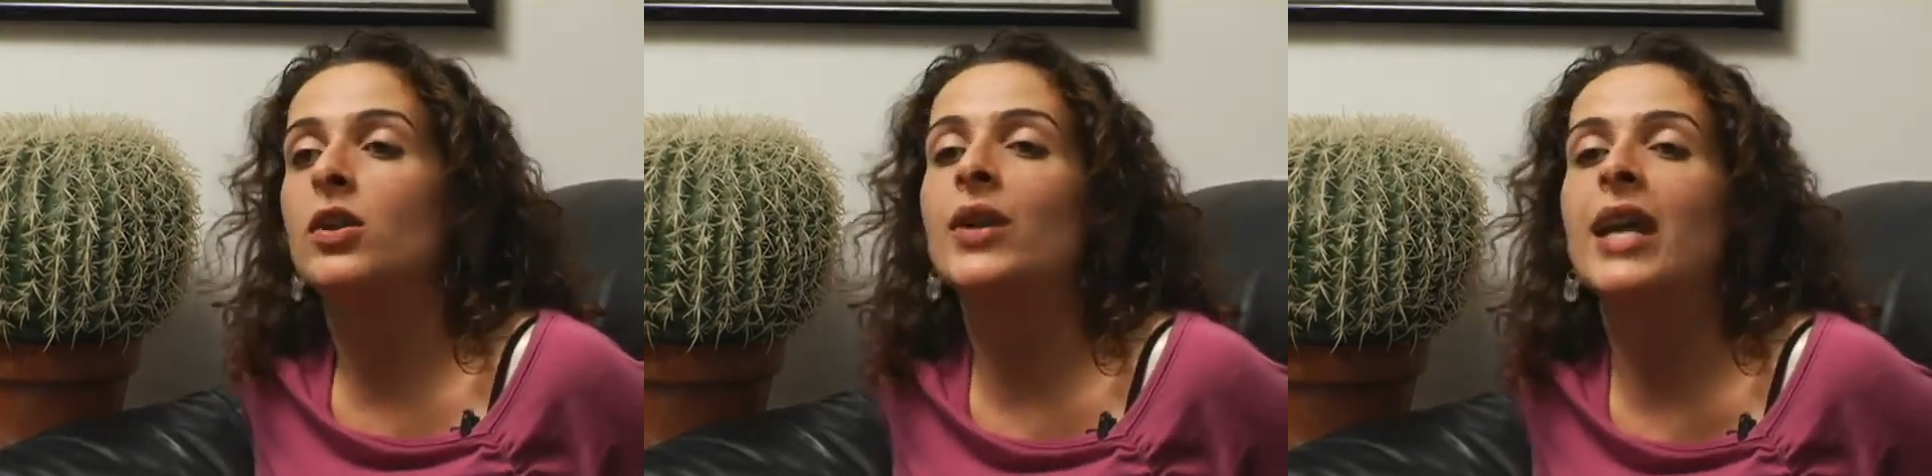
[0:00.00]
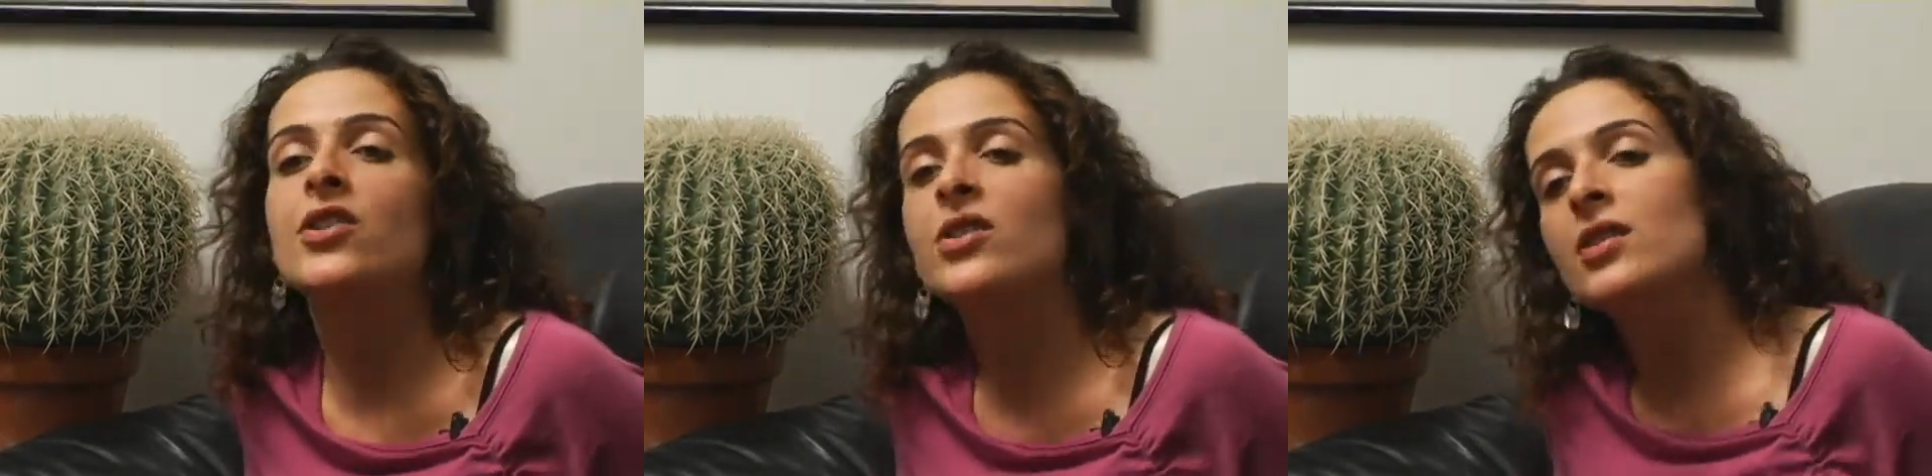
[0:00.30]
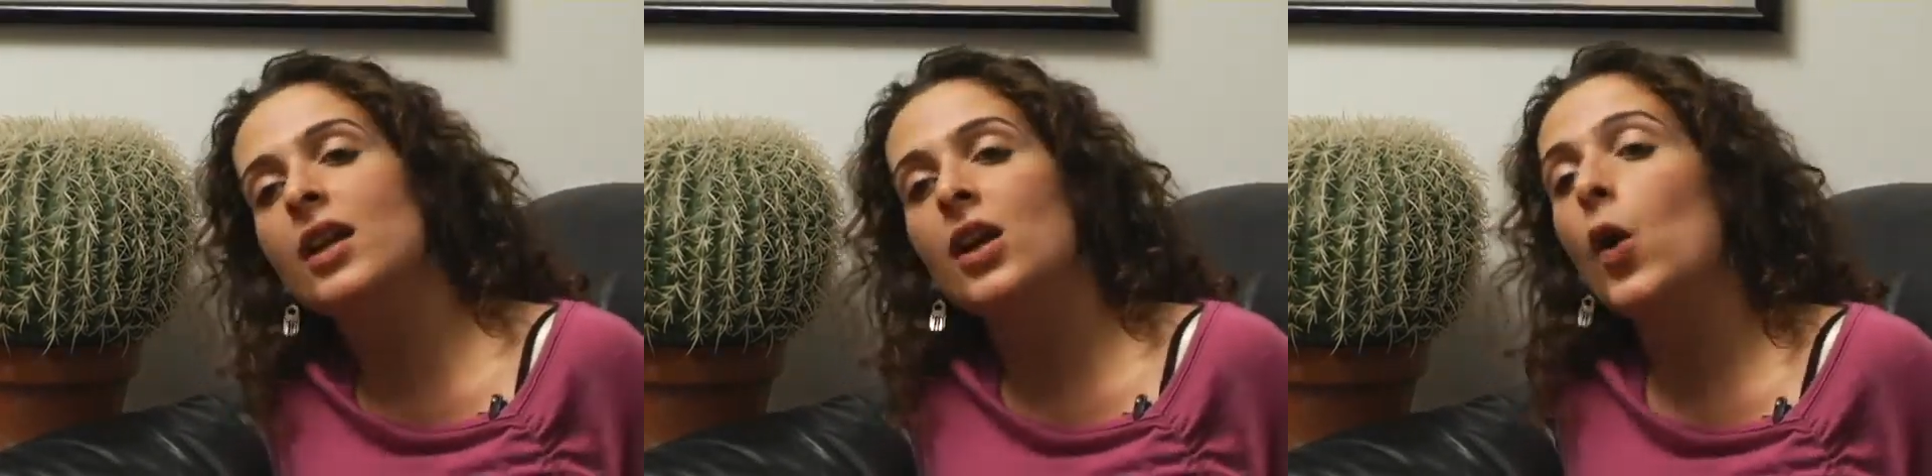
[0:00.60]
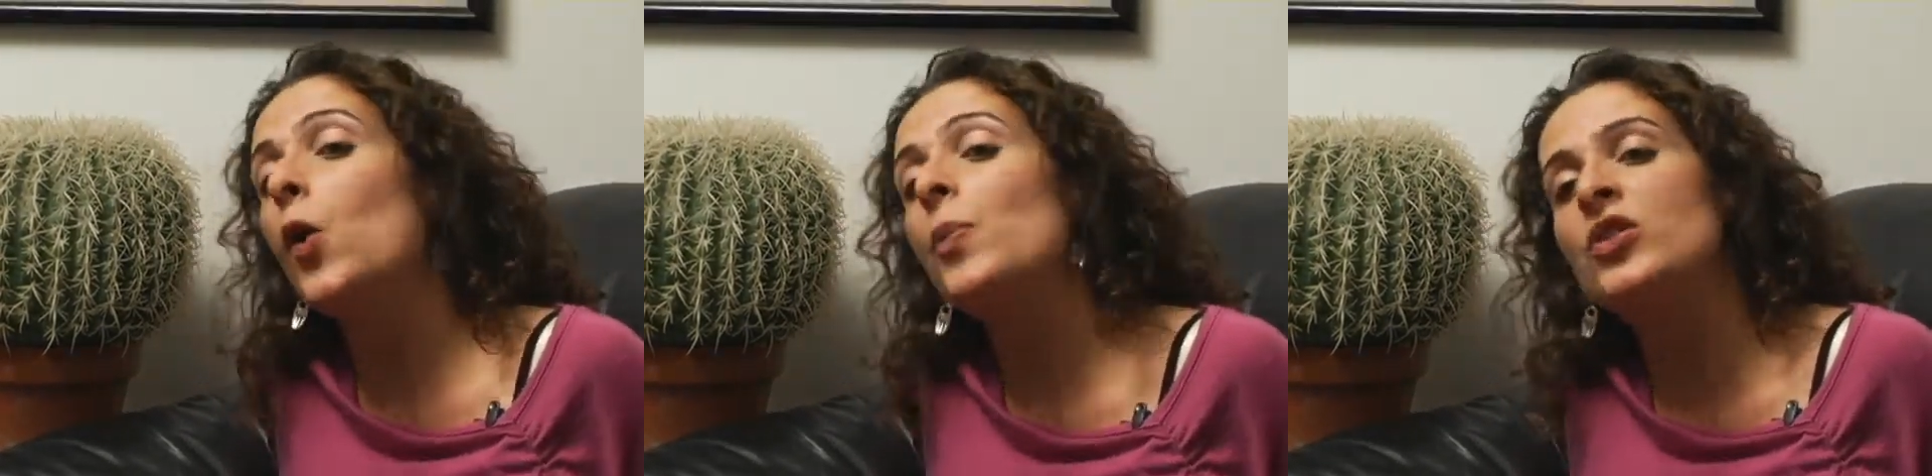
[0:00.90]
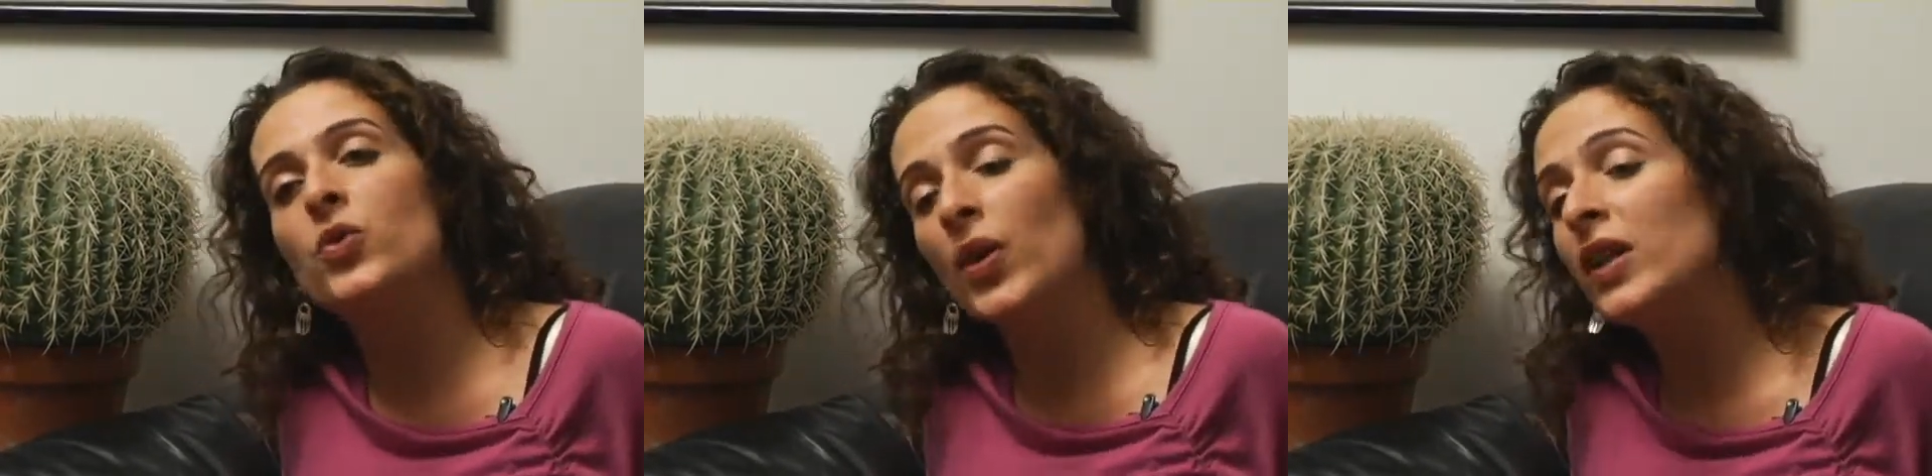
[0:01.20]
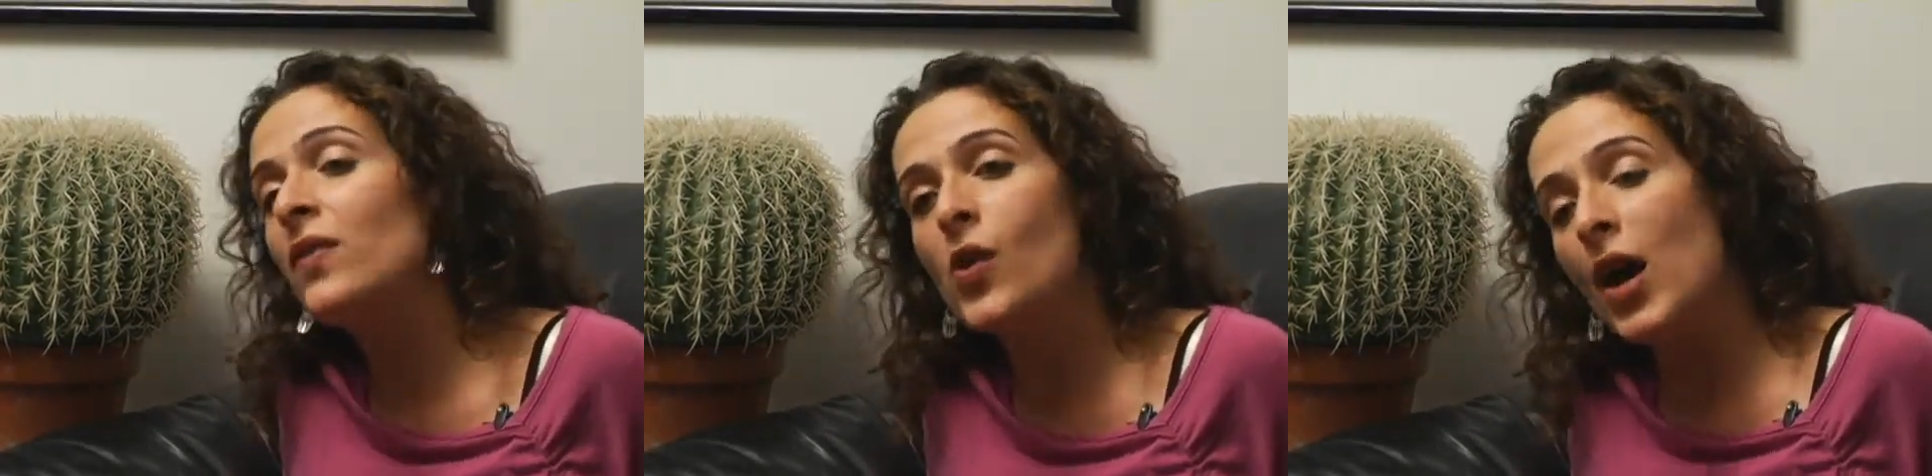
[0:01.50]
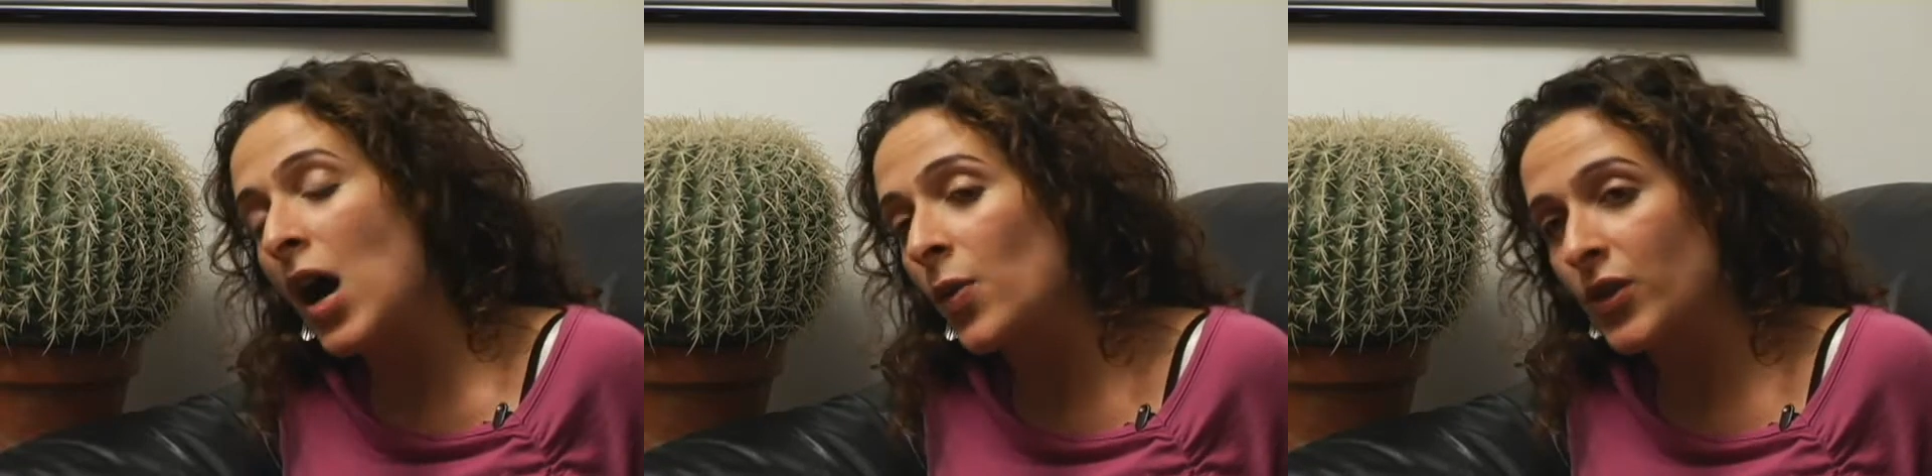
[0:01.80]
locations that are open
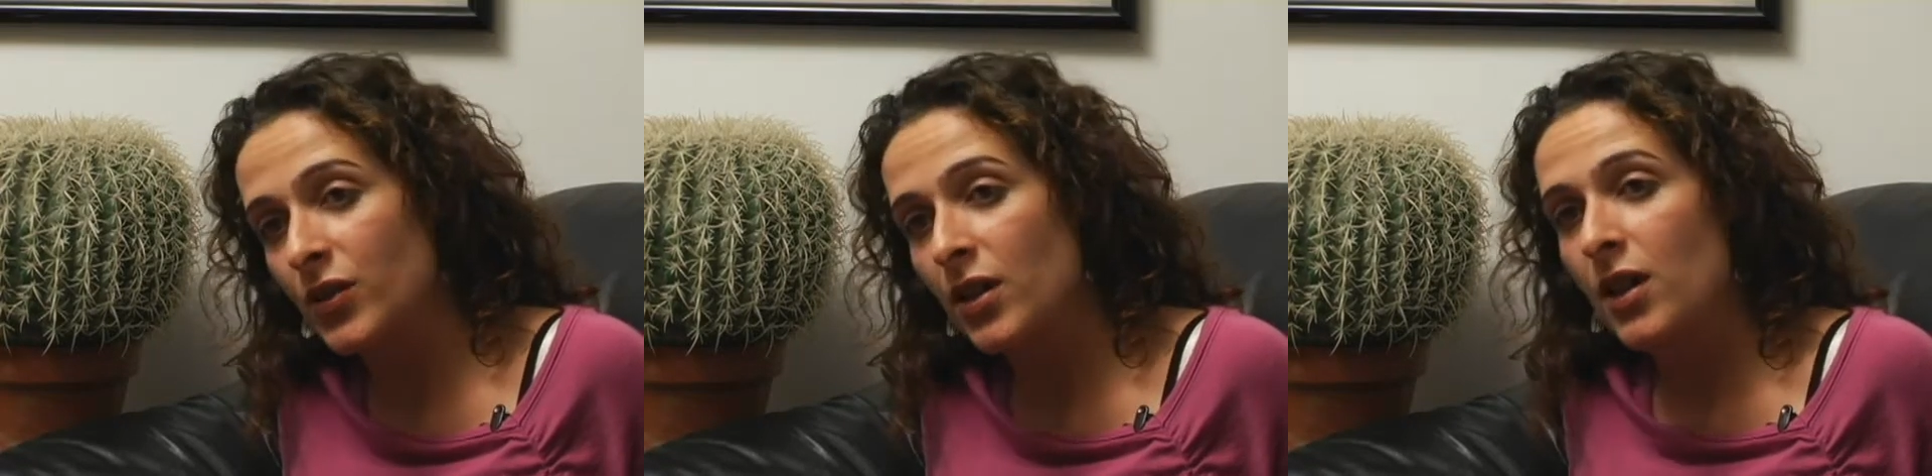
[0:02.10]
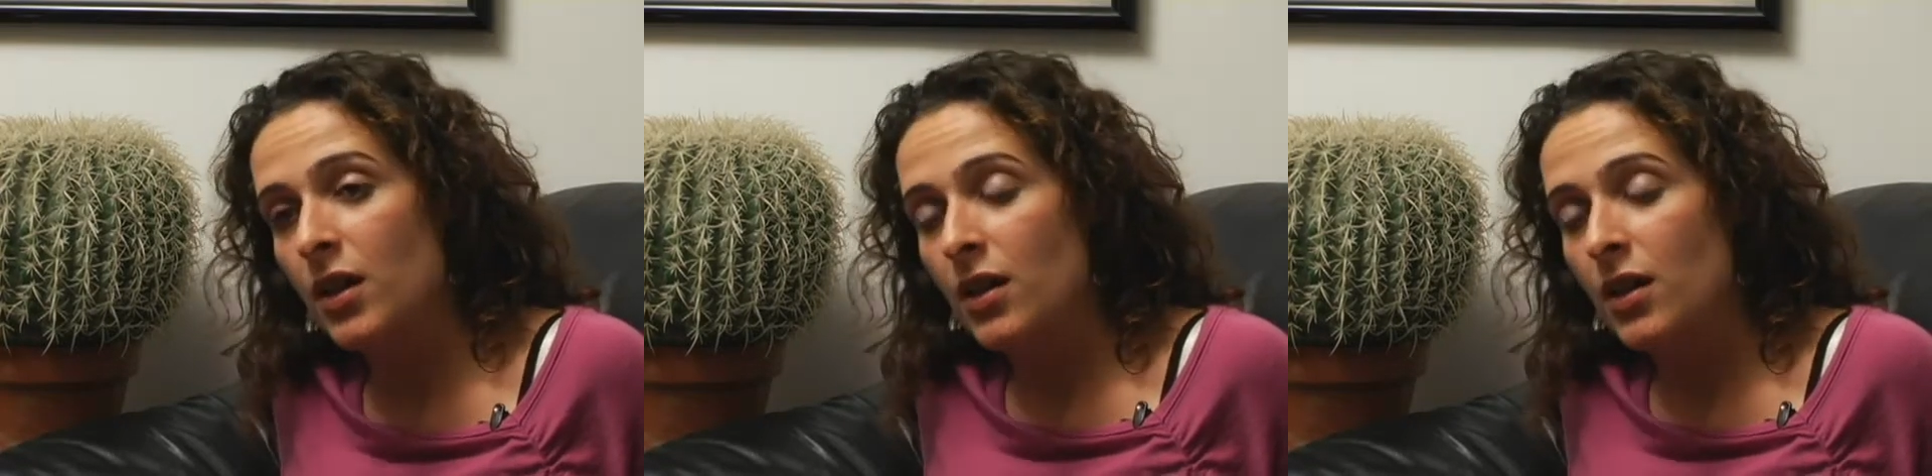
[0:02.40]
24 hours,